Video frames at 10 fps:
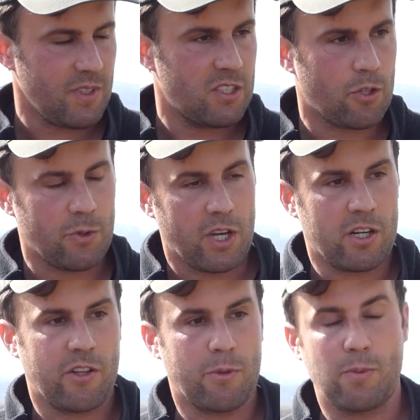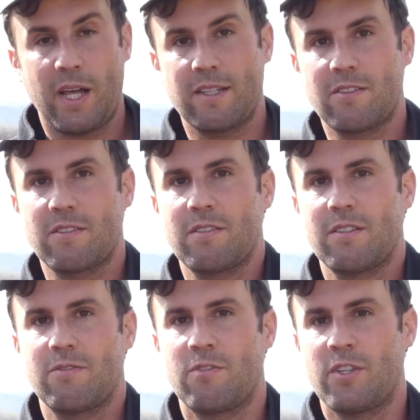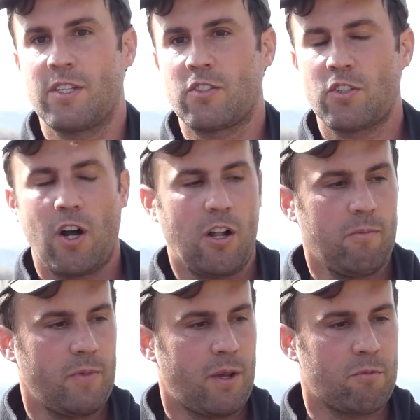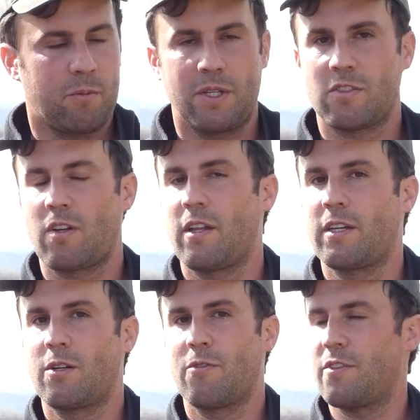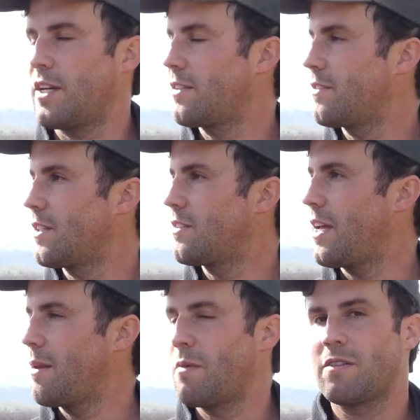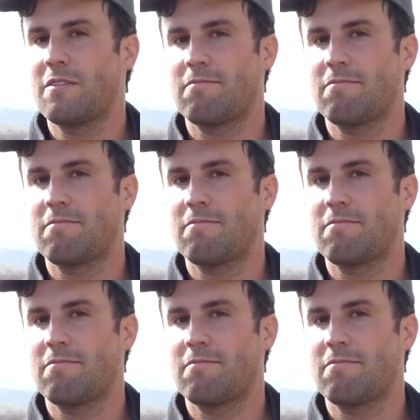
So we got all the plants for the install, and we'll be installing it over the next 6 to 8 months.